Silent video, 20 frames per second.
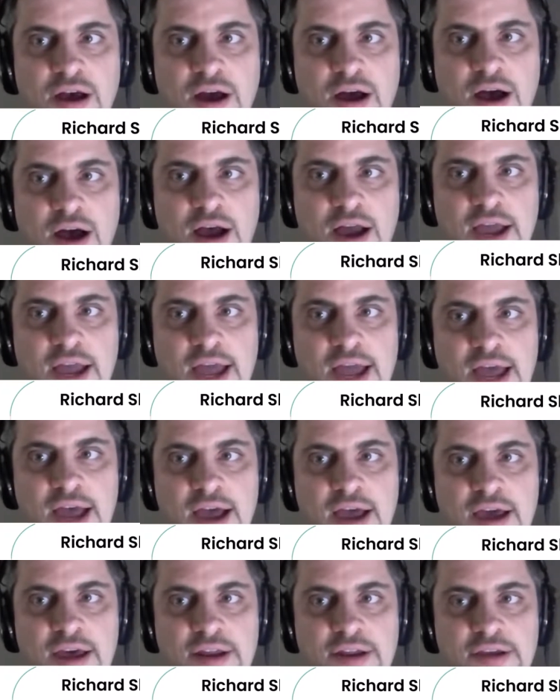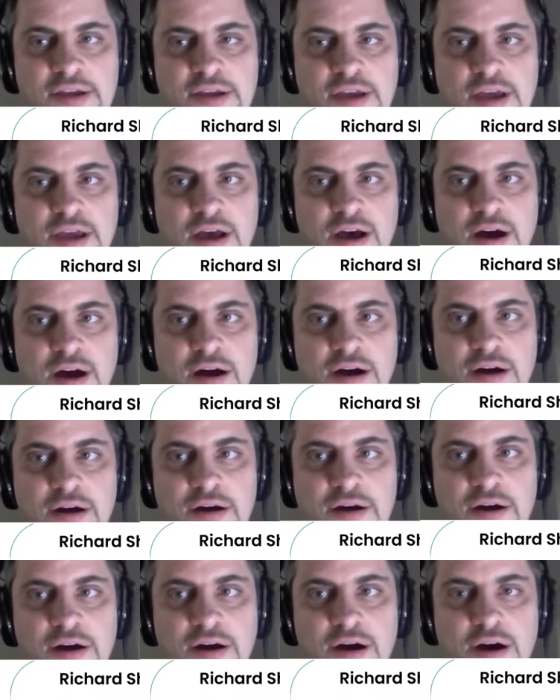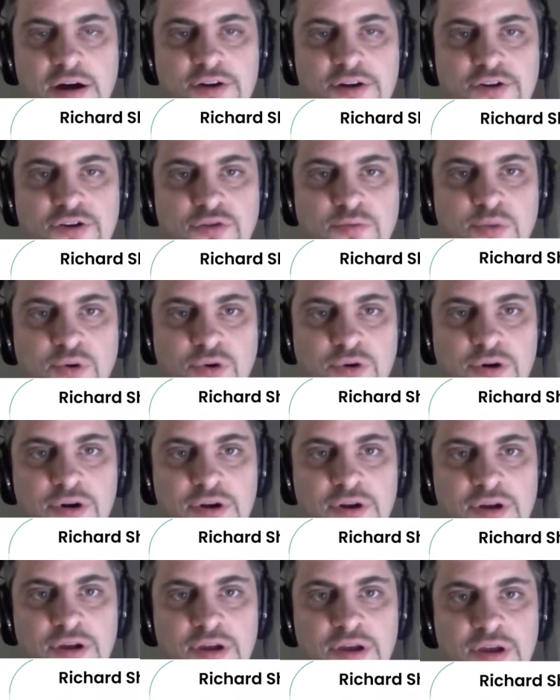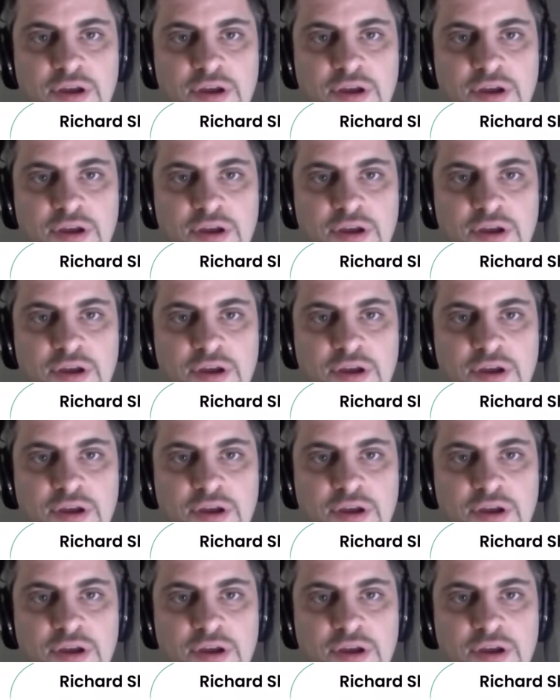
I had a newborn,